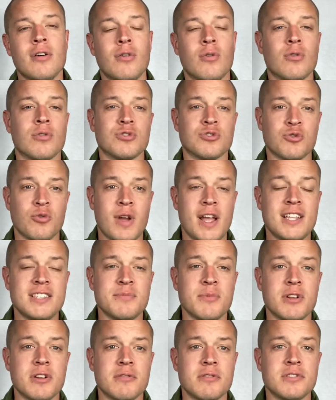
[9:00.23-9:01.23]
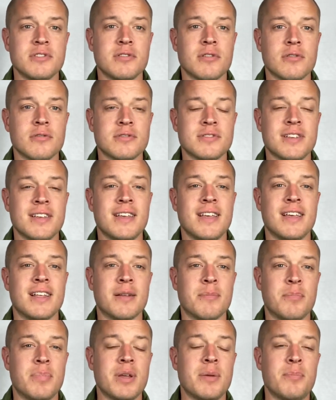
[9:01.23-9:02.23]
or transmitter is yours in a
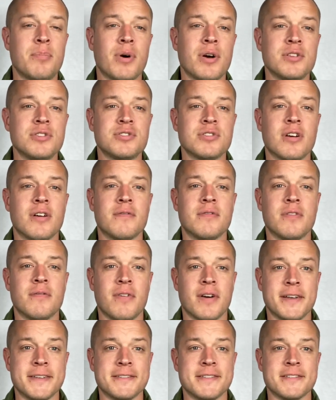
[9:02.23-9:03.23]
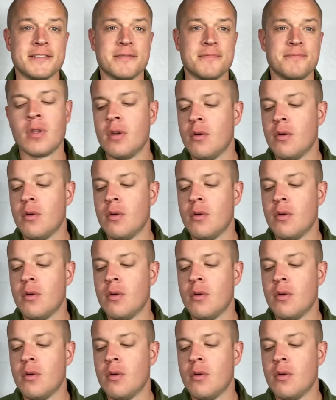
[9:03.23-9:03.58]
big bunch of devices.